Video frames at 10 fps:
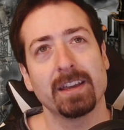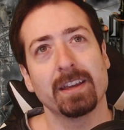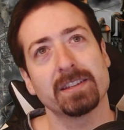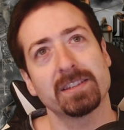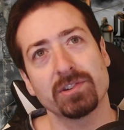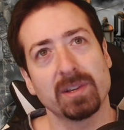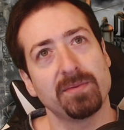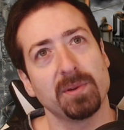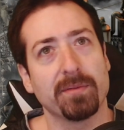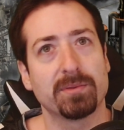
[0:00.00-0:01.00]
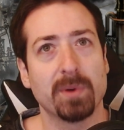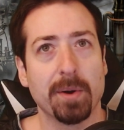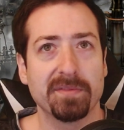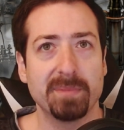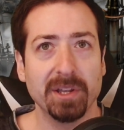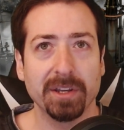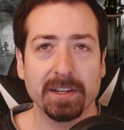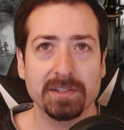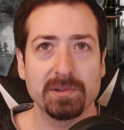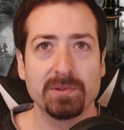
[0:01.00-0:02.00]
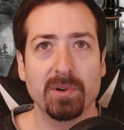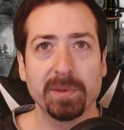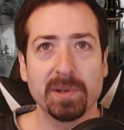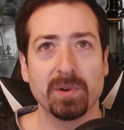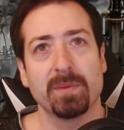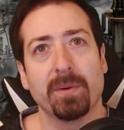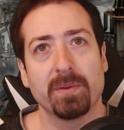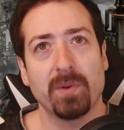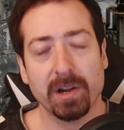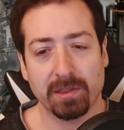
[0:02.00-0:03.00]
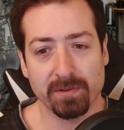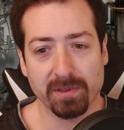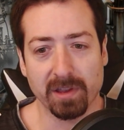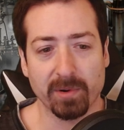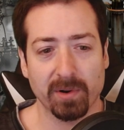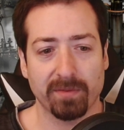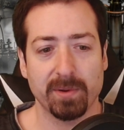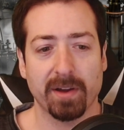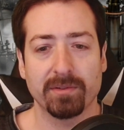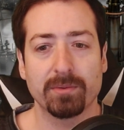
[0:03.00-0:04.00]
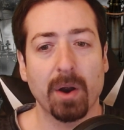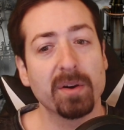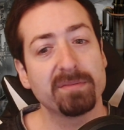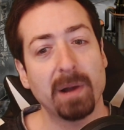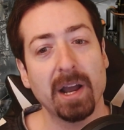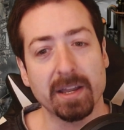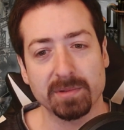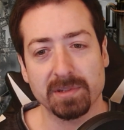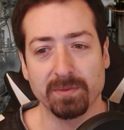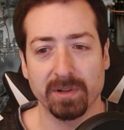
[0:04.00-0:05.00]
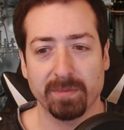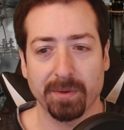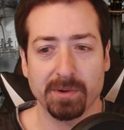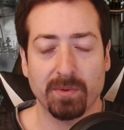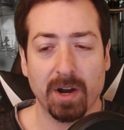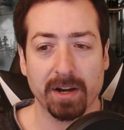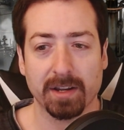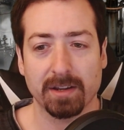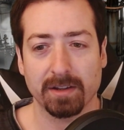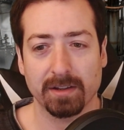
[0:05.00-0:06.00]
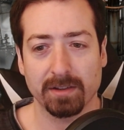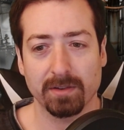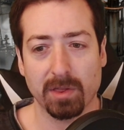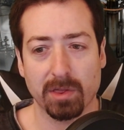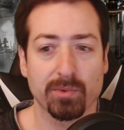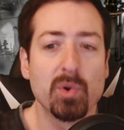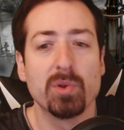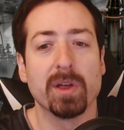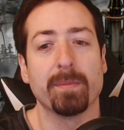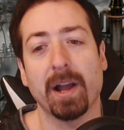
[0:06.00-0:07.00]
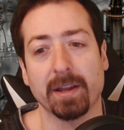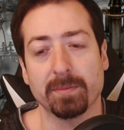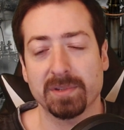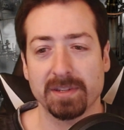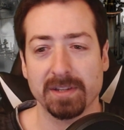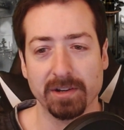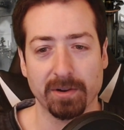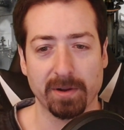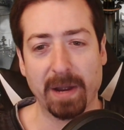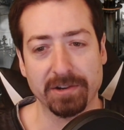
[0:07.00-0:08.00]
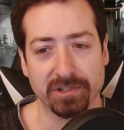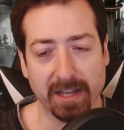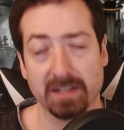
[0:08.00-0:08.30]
essentially if you have a row of buildings, you normally wouldn't be able to walk through them. Or if you have a row of pipes, you wouldn't be able to walk through the pipes. You know, imagine like